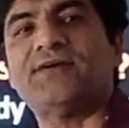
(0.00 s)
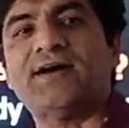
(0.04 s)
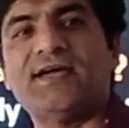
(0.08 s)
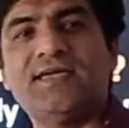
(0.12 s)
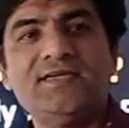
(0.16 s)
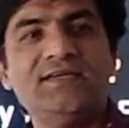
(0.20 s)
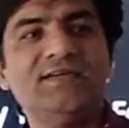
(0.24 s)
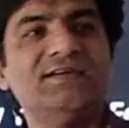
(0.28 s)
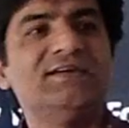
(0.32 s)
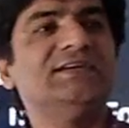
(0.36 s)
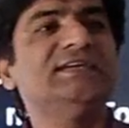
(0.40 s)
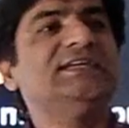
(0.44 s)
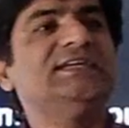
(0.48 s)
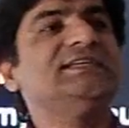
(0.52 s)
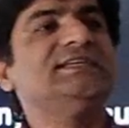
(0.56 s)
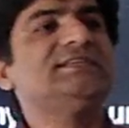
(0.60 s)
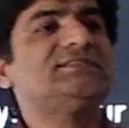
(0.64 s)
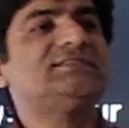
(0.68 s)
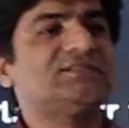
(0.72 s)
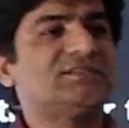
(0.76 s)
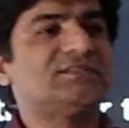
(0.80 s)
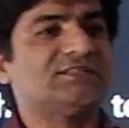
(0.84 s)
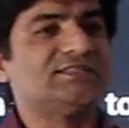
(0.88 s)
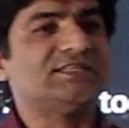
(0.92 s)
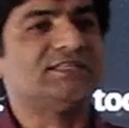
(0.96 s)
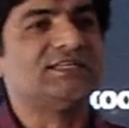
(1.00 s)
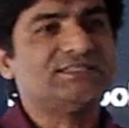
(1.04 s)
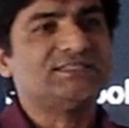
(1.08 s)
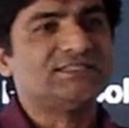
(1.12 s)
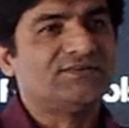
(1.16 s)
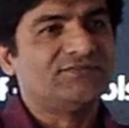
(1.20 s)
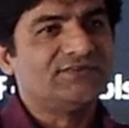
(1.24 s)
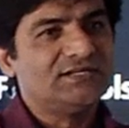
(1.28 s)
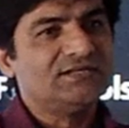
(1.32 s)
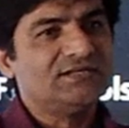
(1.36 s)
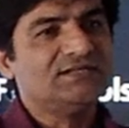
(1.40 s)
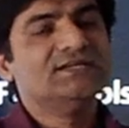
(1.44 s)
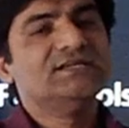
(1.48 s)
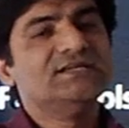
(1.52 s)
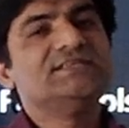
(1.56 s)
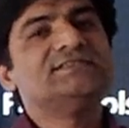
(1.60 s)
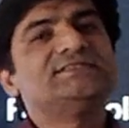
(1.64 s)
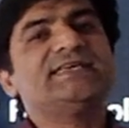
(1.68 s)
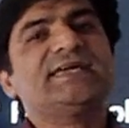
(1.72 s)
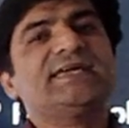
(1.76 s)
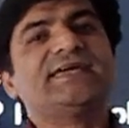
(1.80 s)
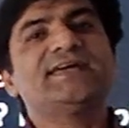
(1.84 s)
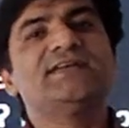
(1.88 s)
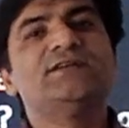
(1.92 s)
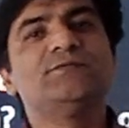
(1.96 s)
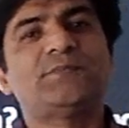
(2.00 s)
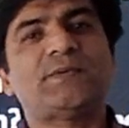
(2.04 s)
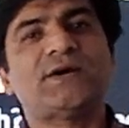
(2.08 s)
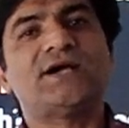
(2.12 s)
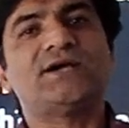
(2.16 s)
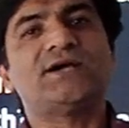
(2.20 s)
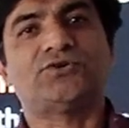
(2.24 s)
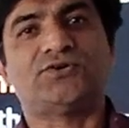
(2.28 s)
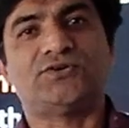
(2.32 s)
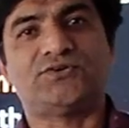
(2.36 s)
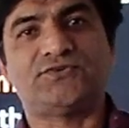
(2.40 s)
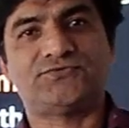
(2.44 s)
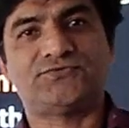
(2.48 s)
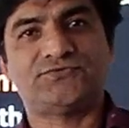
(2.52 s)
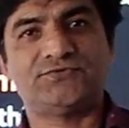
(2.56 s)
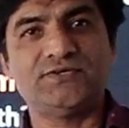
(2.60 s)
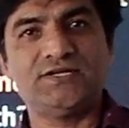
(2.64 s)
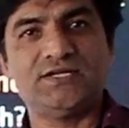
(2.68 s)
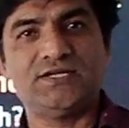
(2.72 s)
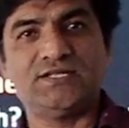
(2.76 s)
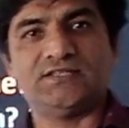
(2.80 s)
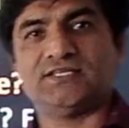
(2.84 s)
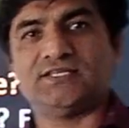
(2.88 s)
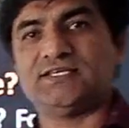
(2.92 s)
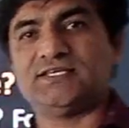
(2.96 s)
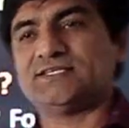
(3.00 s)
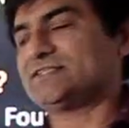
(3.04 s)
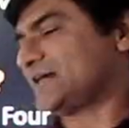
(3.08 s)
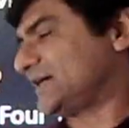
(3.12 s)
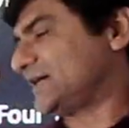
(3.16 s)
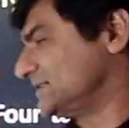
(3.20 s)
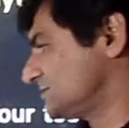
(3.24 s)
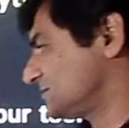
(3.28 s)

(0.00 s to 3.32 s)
history? That is our second part of this answer.